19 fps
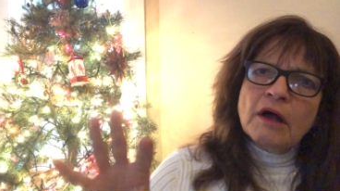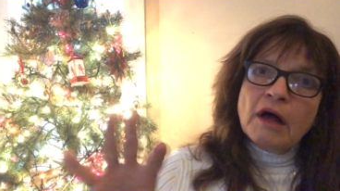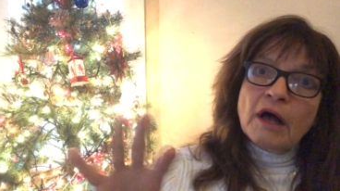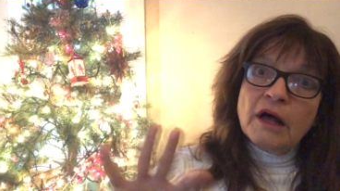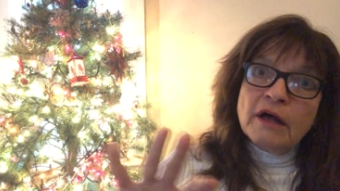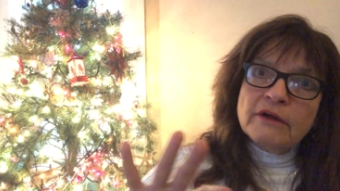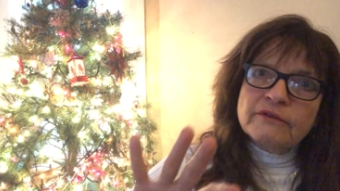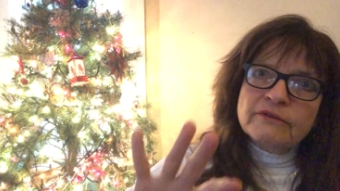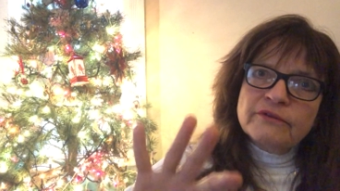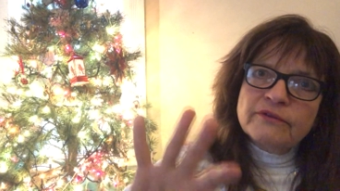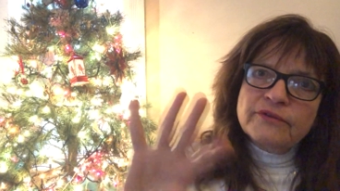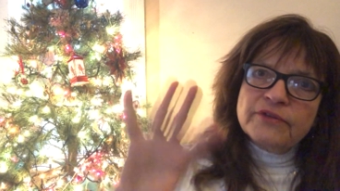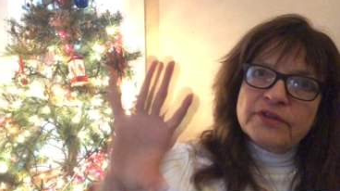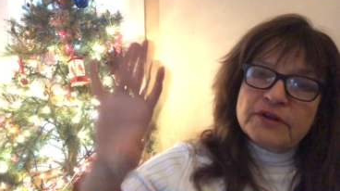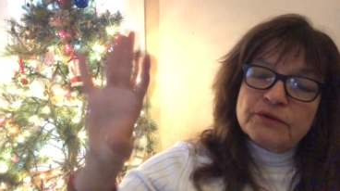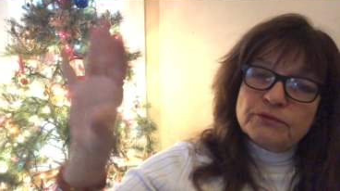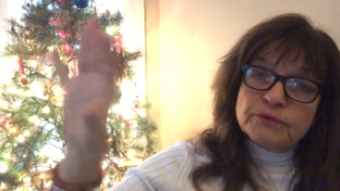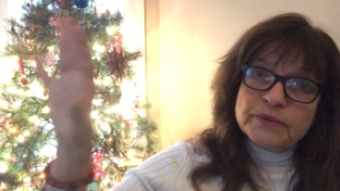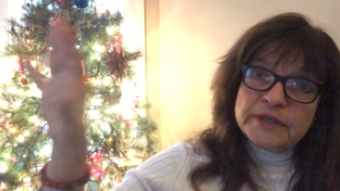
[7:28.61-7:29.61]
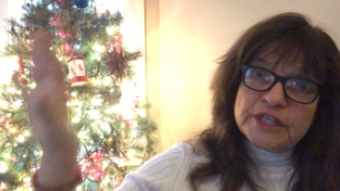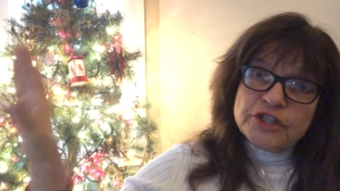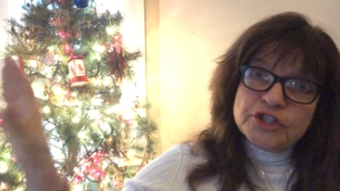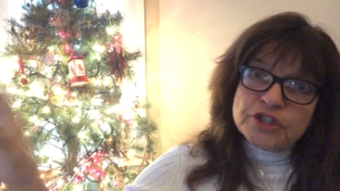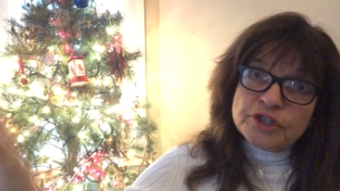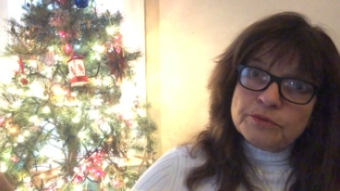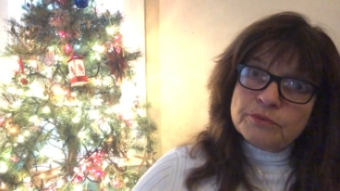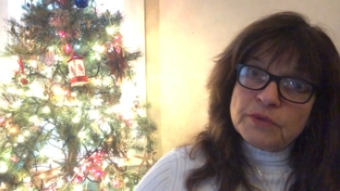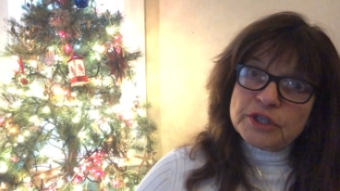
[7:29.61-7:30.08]
of the
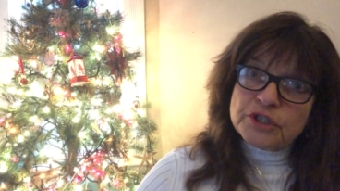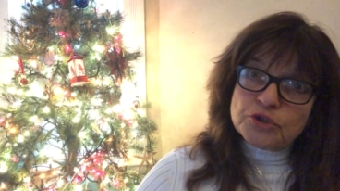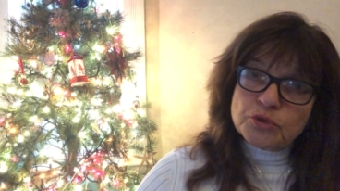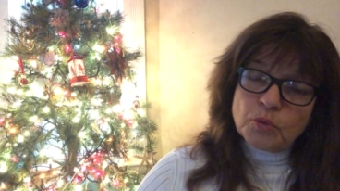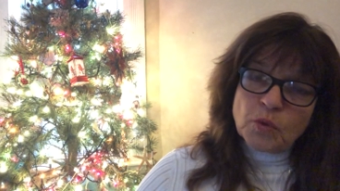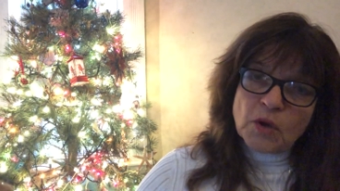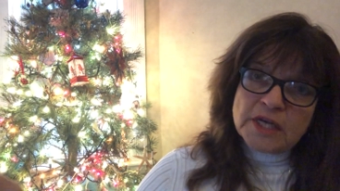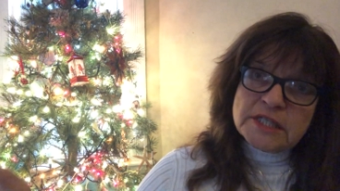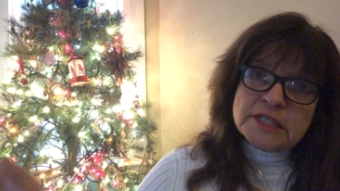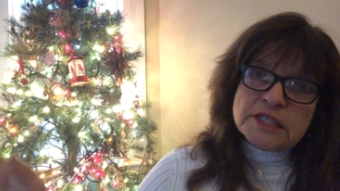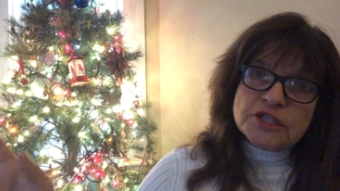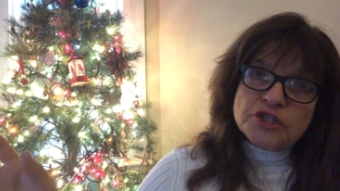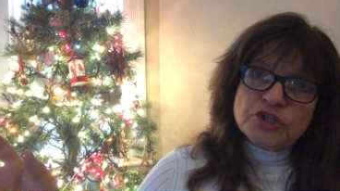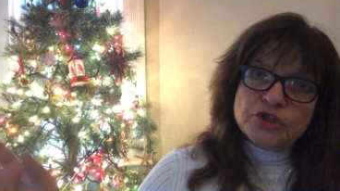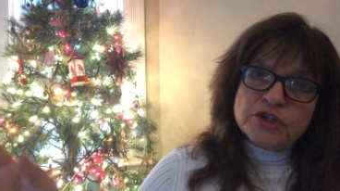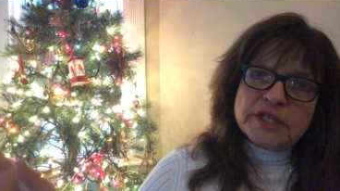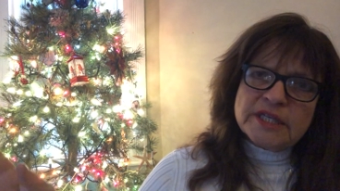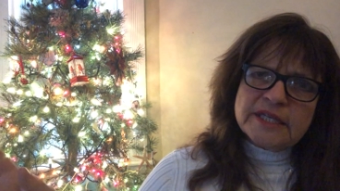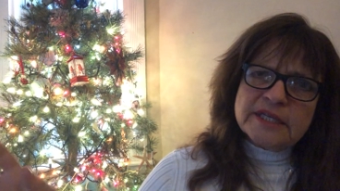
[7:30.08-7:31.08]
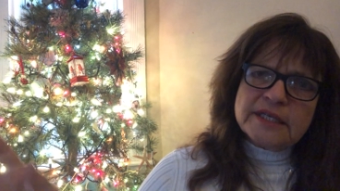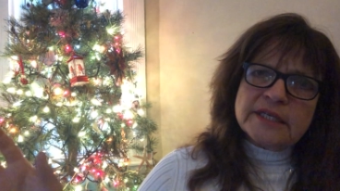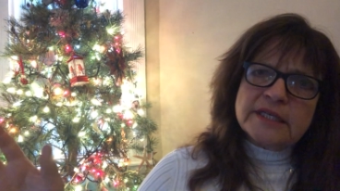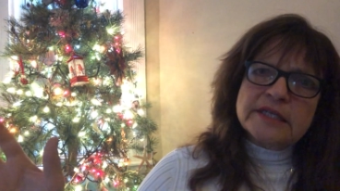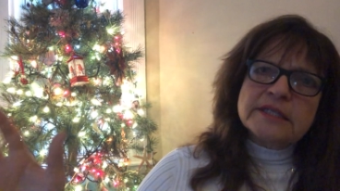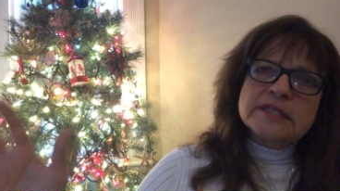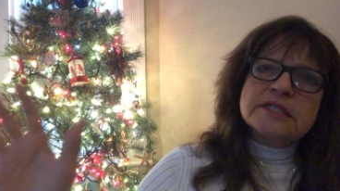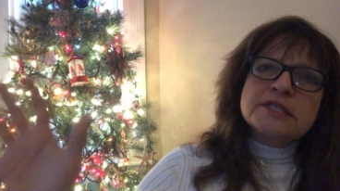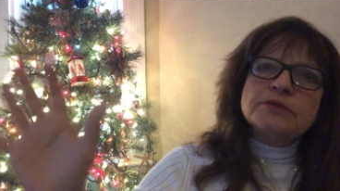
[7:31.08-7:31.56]
region which was to the
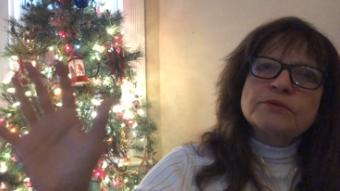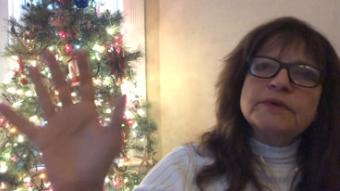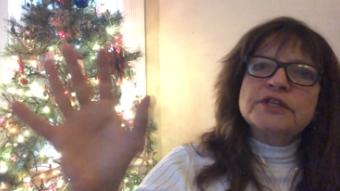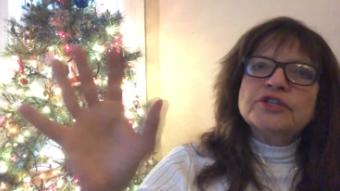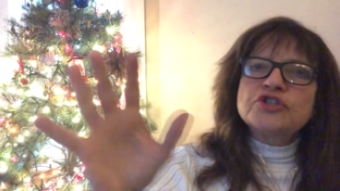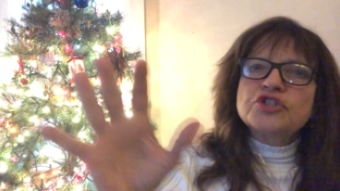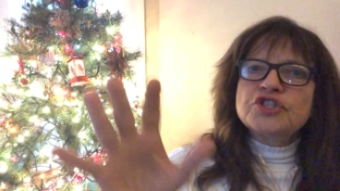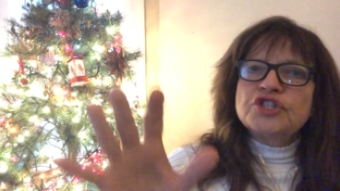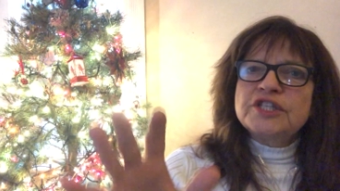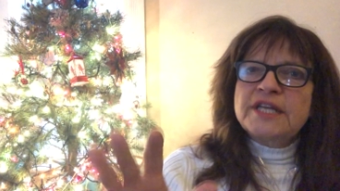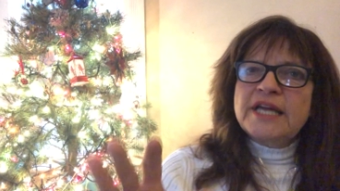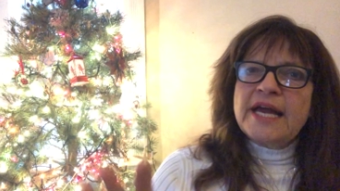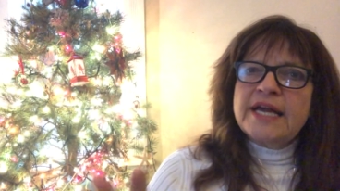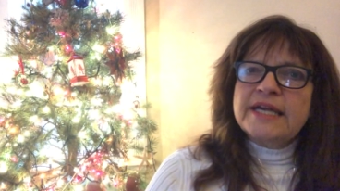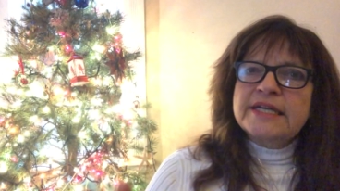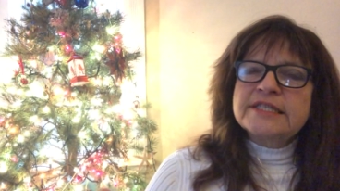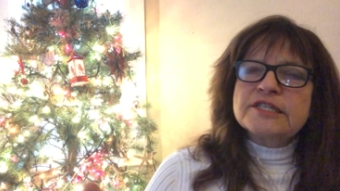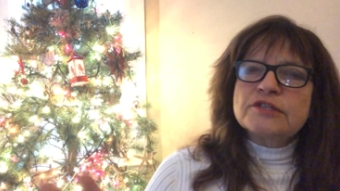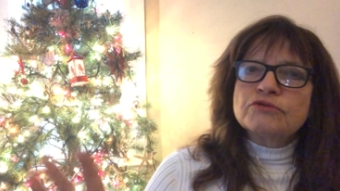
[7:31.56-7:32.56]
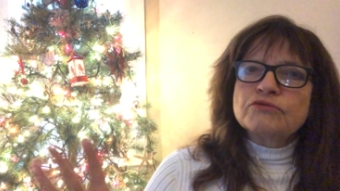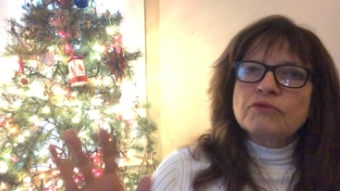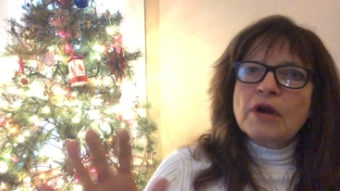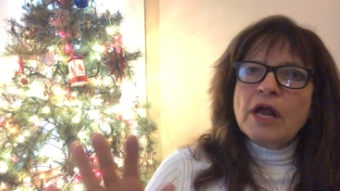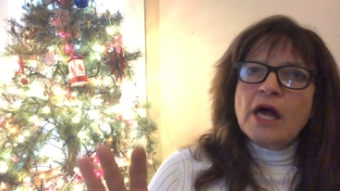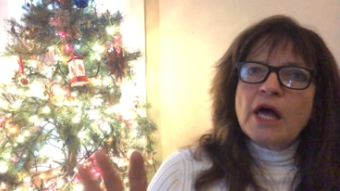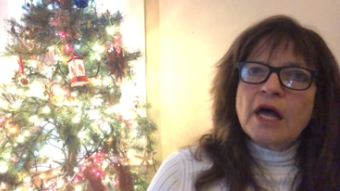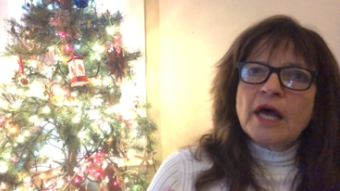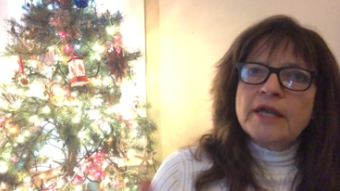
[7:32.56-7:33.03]
east, which today is
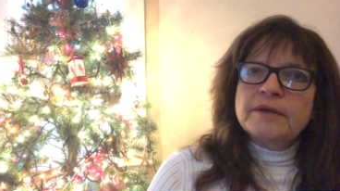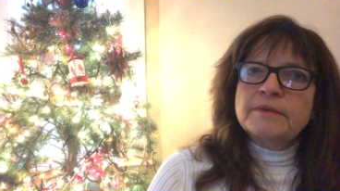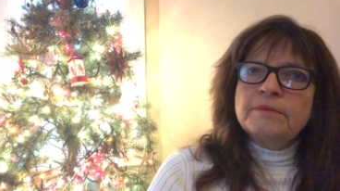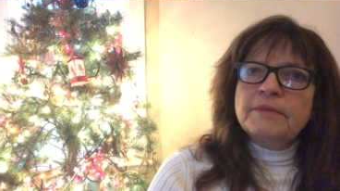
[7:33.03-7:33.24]
Iran,